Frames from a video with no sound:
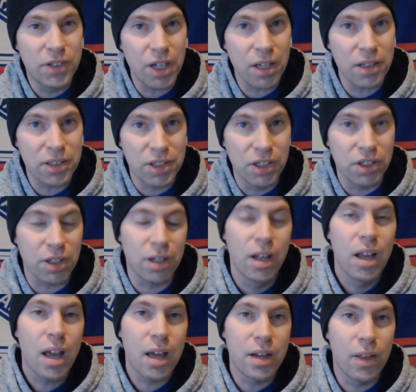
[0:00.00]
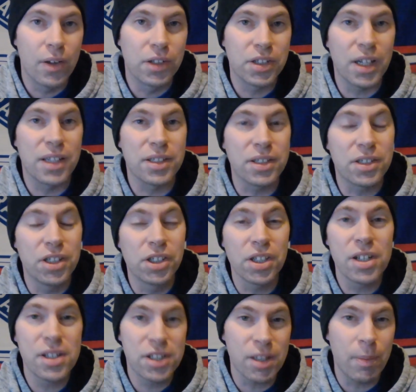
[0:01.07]
Jake Lecision another chance.
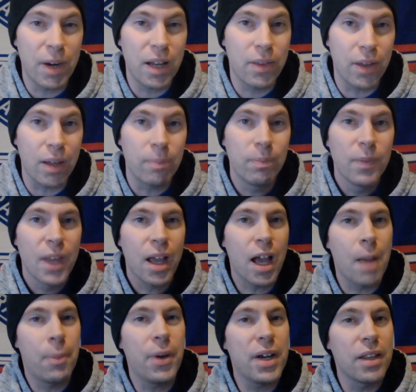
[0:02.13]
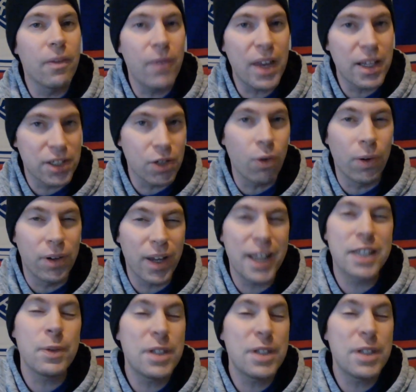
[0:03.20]
Lecision is somebody that played on the Vegas Golden Knights.